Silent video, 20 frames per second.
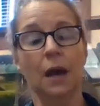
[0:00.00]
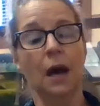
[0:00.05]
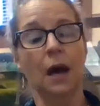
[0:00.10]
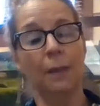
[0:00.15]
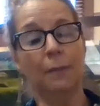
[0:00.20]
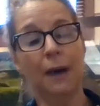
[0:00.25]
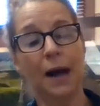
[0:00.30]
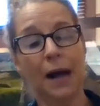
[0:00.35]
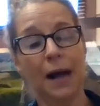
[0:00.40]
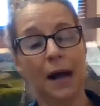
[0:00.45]

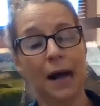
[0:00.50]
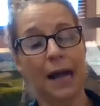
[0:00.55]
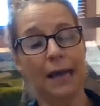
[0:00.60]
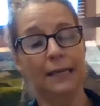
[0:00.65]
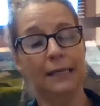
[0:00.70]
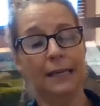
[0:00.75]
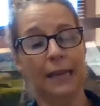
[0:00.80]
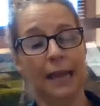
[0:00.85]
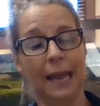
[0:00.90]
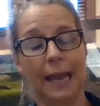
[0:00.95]

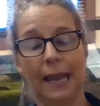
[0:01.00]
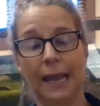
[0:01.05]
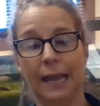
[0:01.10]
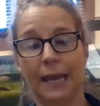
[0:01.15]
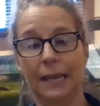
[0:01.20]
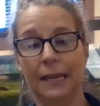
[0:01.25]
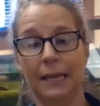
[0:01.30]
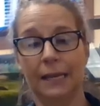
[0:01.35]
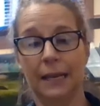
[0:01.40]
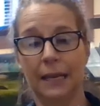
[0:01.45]
pond
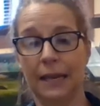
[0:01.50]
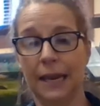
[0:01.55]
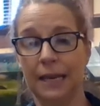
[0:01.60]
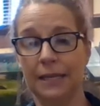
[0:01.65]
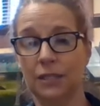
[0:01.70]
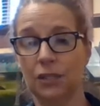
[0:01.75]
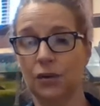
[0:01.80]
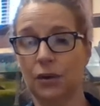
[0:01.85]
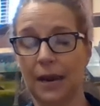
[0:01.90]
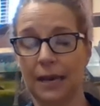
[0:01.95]
and a
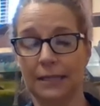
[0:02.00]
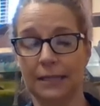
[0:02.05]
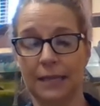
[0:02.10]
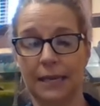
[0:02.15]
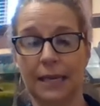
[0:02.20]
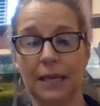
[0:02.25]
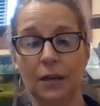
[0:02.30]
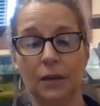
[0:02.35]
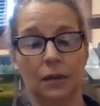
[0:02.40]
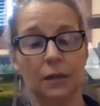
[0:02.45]
nice grassy
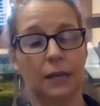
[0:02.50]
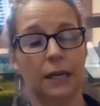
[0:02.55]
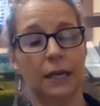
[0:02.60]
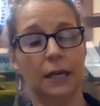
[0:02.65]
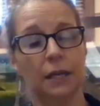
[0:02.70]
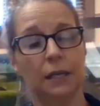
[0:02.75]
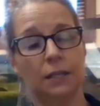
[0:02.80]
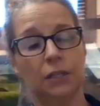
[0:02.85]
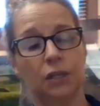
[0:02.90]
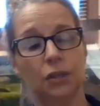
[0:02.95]
hill
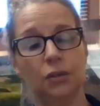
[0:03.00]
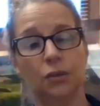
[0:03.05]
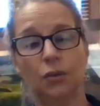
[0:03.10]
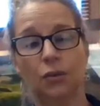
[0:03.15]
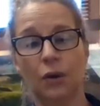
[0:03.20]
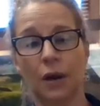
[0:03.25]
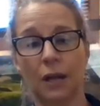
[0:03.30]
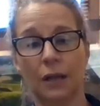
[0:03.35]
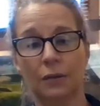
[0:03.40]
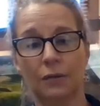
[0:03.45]
to
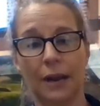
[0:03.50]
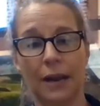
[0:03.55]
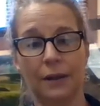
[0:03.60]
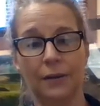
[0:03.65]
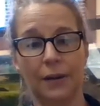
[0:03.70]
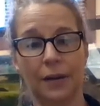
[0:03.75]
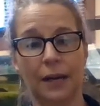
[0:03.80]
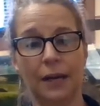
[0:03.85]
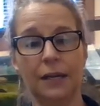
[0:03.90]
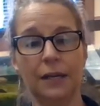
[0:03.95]
crawl
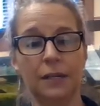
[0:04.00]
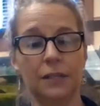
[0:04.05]
around on.